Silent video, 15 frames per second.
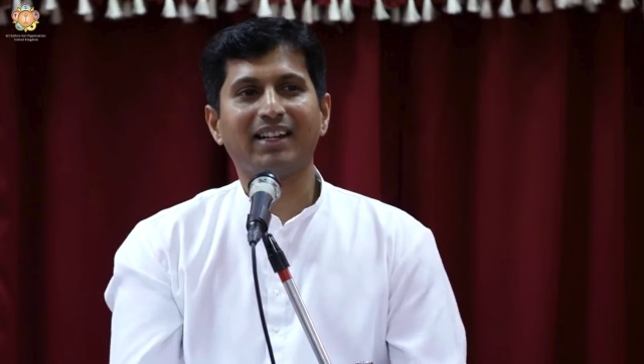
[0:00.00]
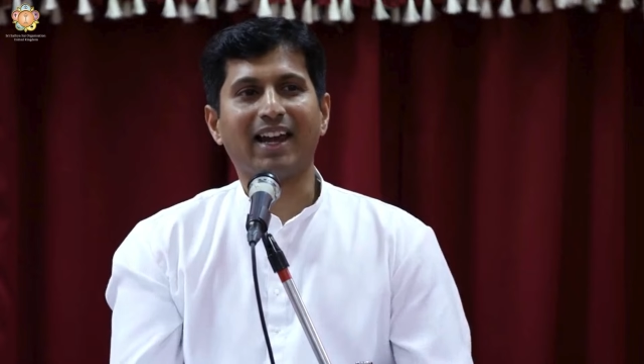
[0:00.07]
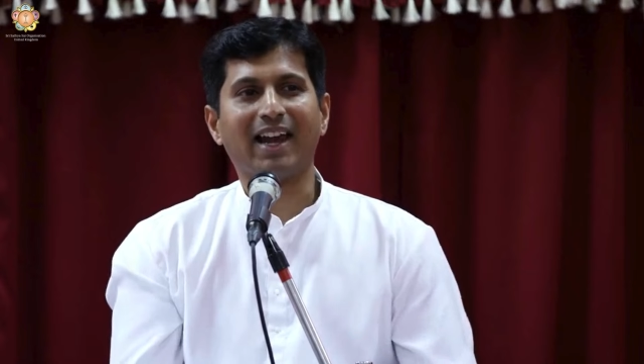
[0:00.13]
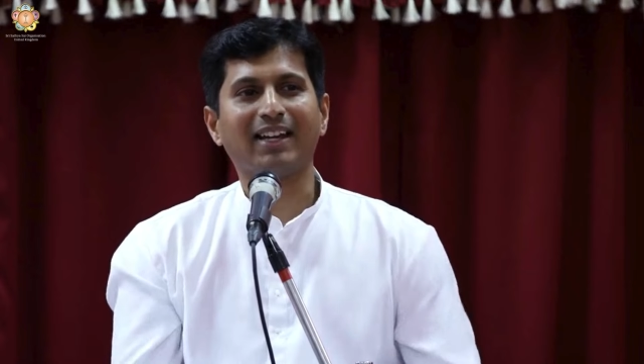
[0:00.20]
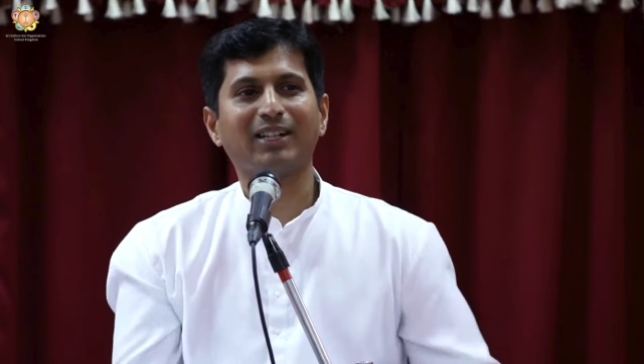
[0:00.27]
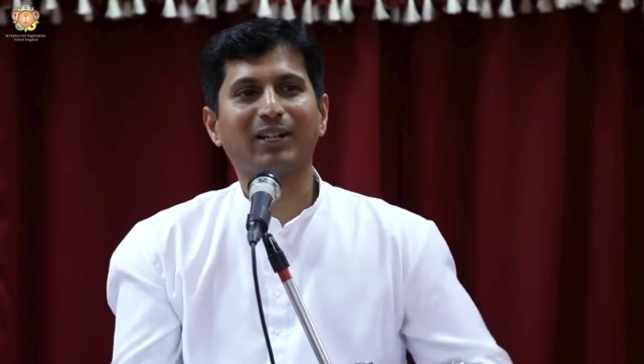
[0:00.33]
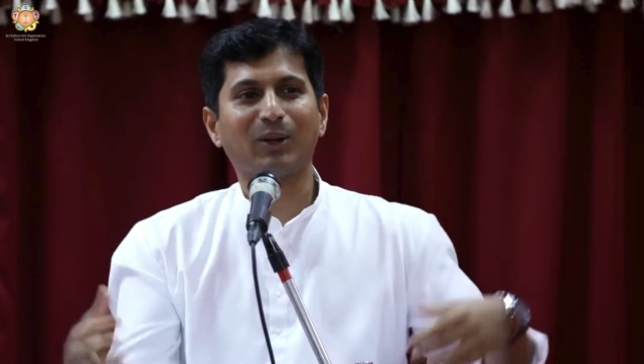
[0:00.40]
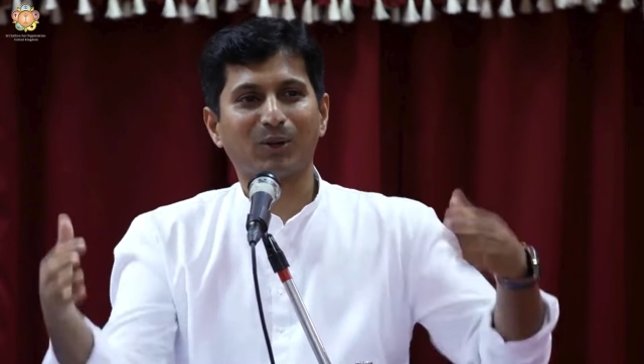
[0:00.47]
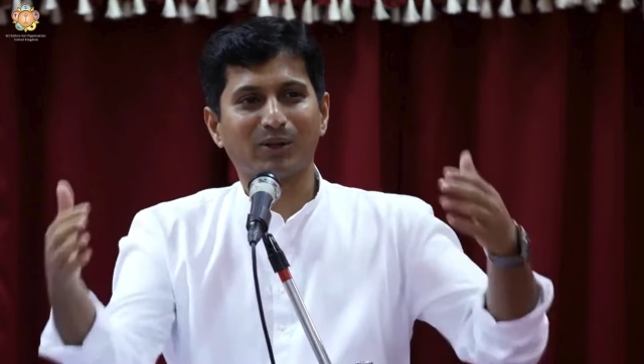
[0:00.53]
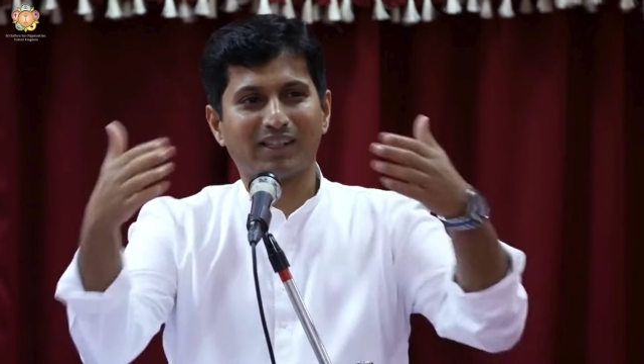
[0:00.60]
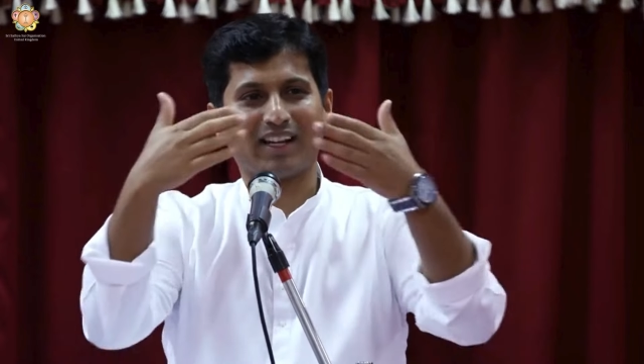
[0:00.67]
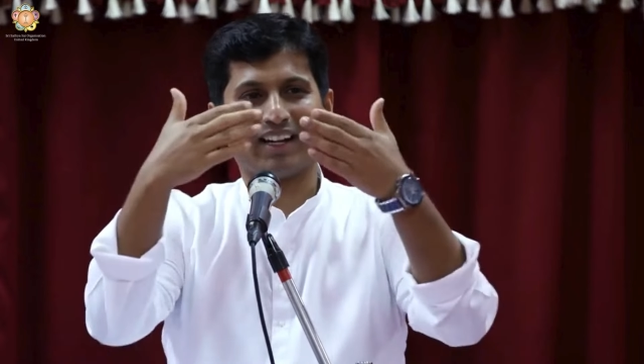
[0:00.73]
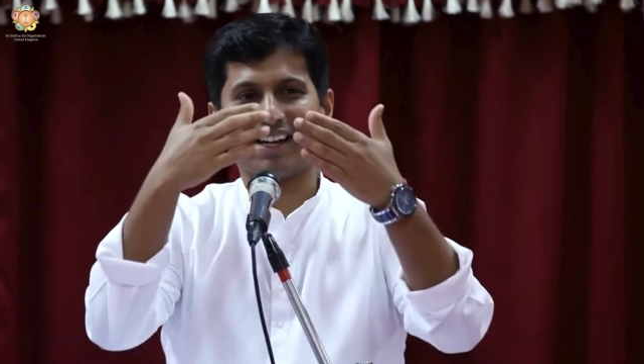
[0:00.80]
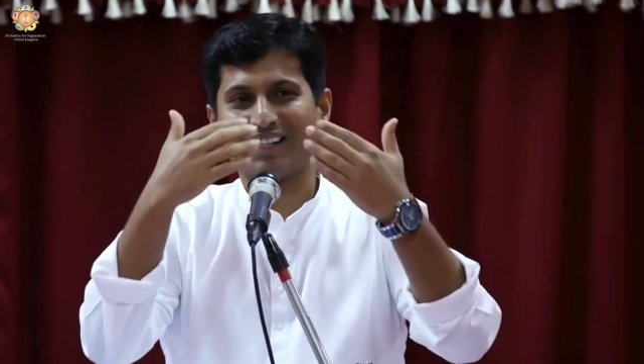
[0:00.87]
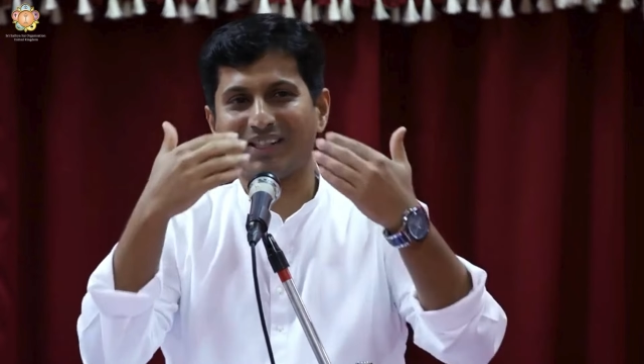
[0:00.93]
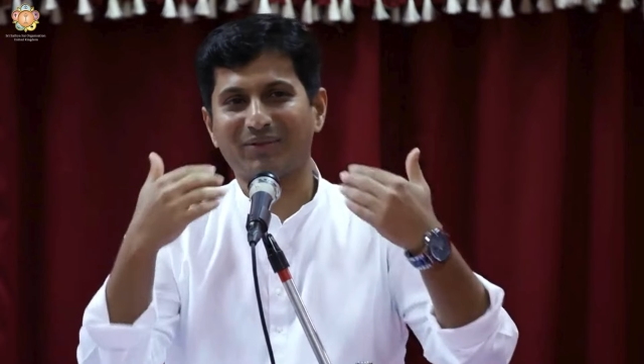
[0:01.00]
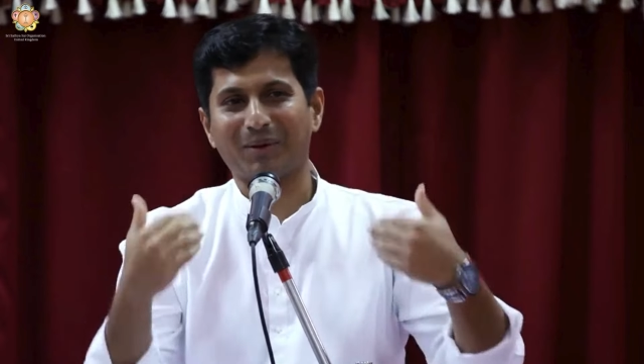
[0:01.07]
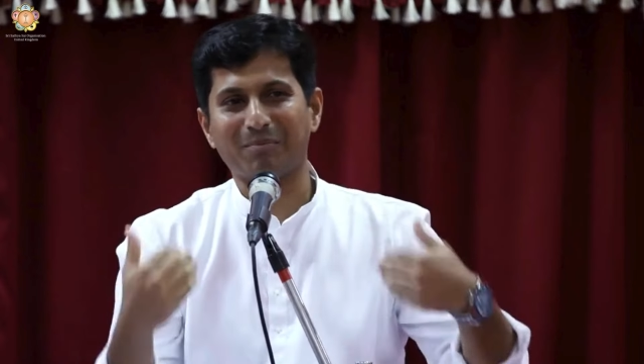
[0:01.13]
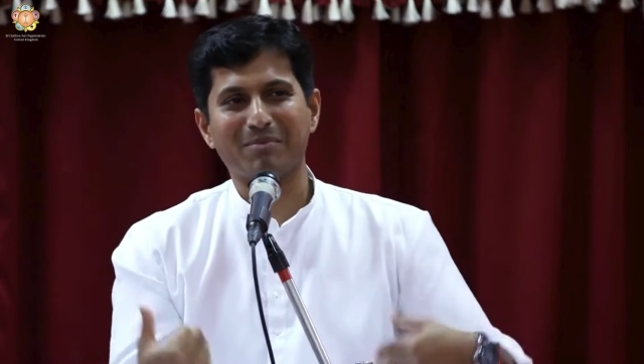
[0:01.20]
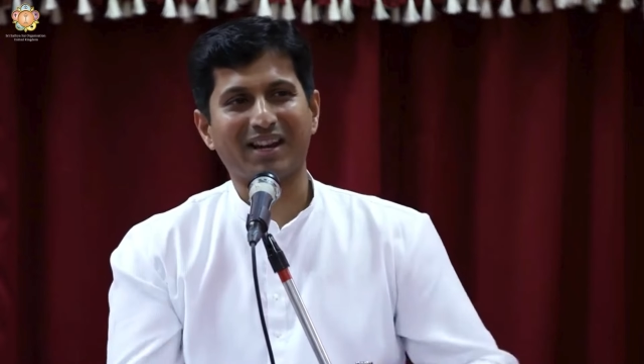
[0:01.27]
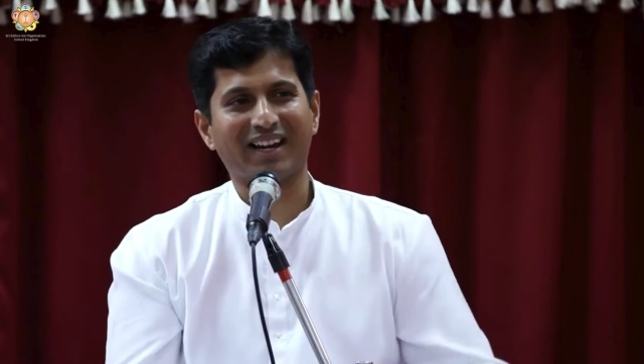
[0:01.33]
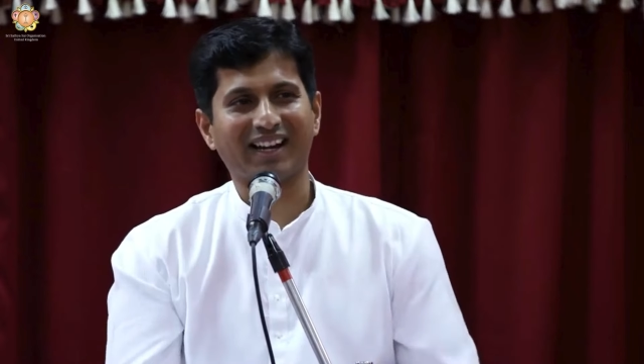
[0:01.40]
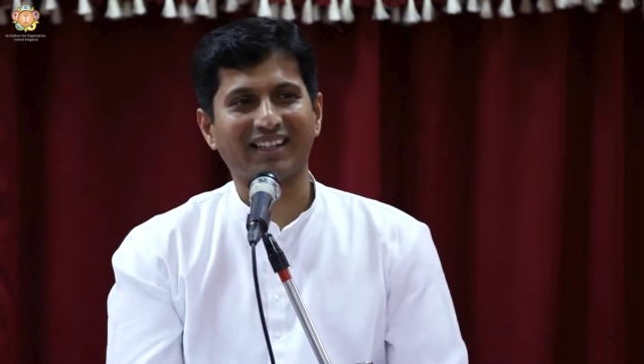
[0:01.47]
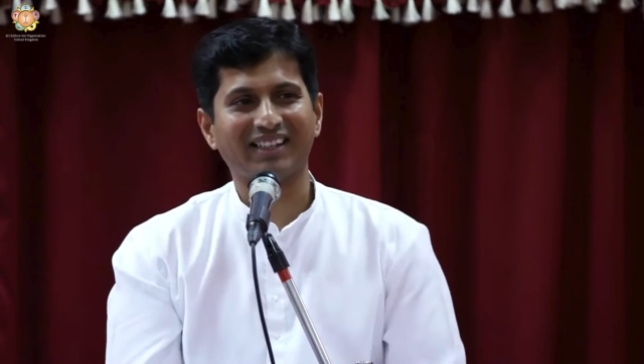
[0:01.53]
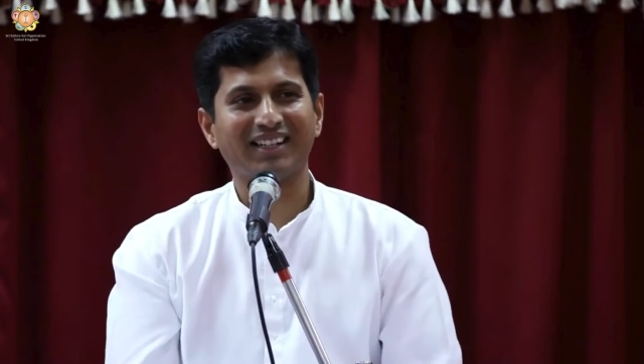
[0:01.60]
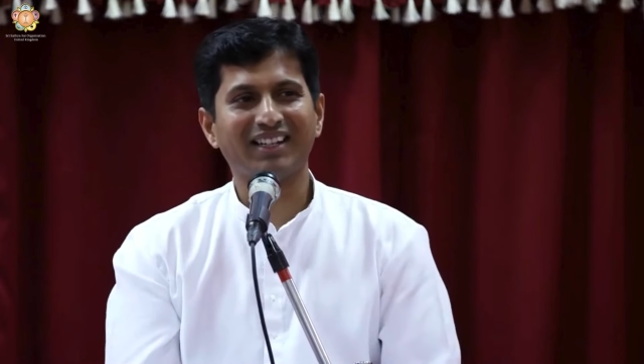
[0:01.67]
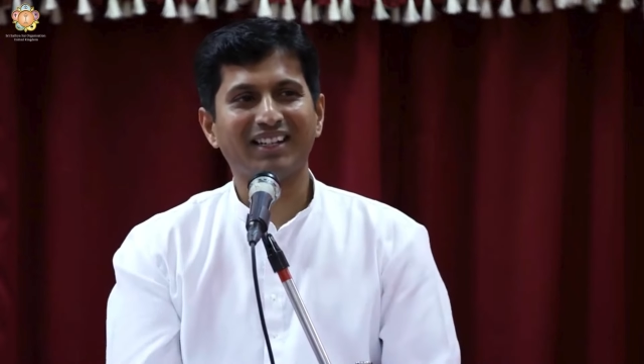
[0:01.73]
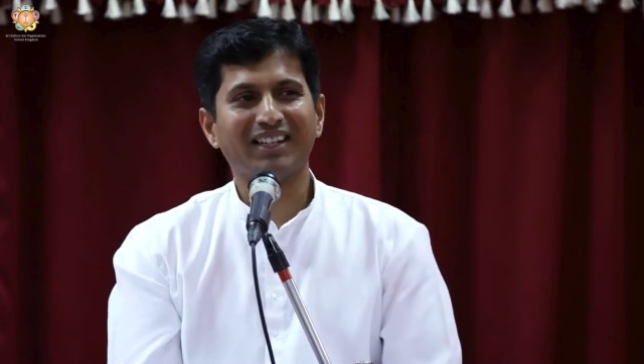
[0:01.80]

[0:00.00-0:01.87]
and close their eyes from behind.